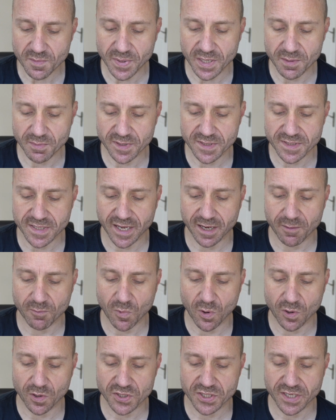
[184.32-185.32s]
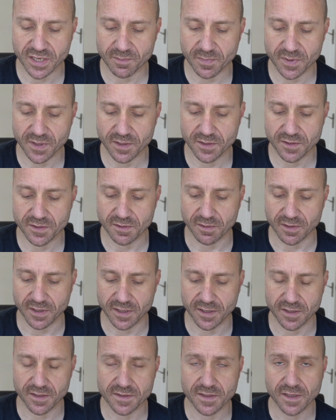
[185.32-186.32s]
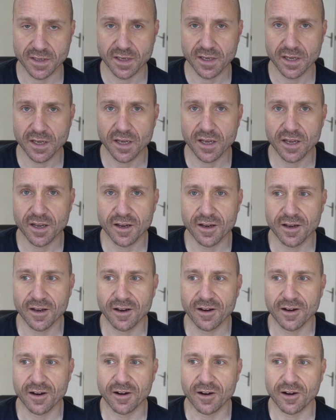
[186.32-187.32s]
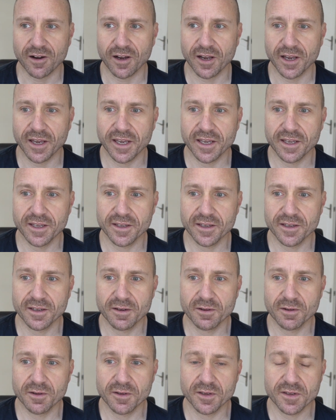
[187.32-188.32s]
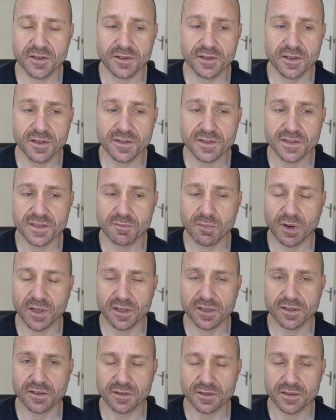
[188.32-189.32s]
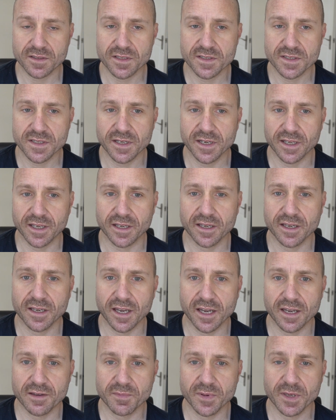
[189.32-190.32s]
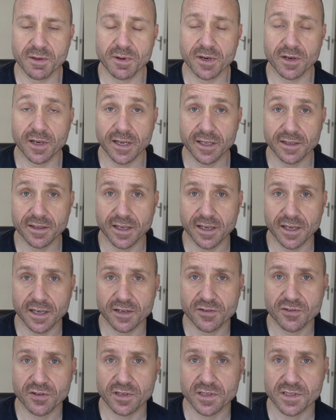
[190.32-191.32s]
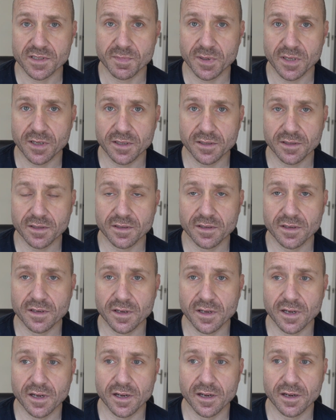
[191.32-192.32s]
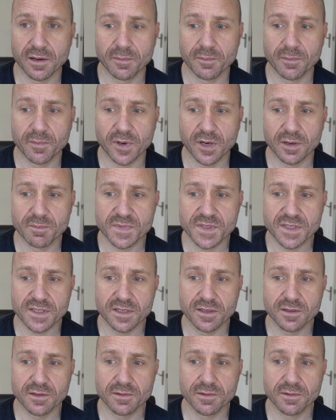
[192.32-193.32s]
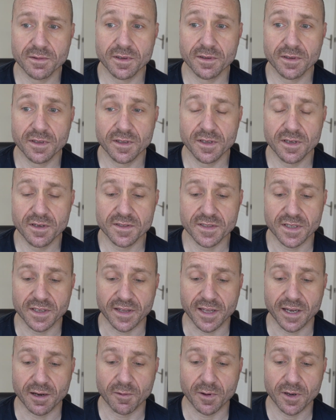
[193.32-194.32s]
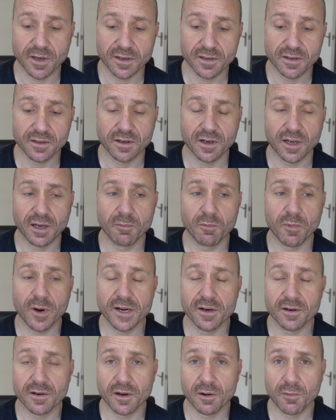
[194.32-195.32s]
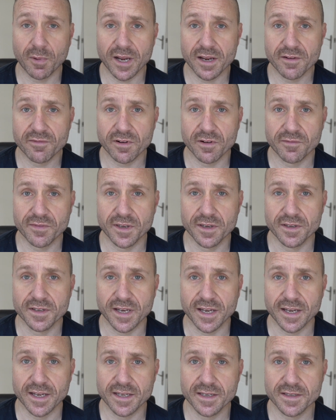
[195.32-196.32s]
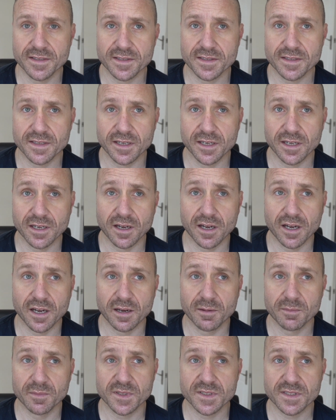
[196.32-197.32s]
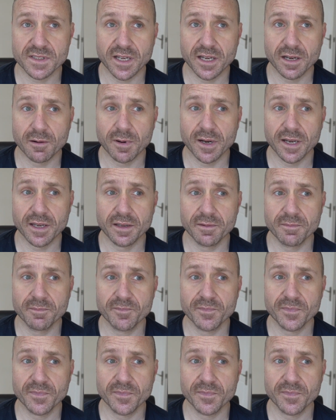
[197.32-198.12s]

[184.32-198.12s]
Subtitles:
People are saying, what shampoo do I use? I use the one that Dr Cinik gave me when I had the hair transplant. I'm still using that one. I went away for a few days to stay away,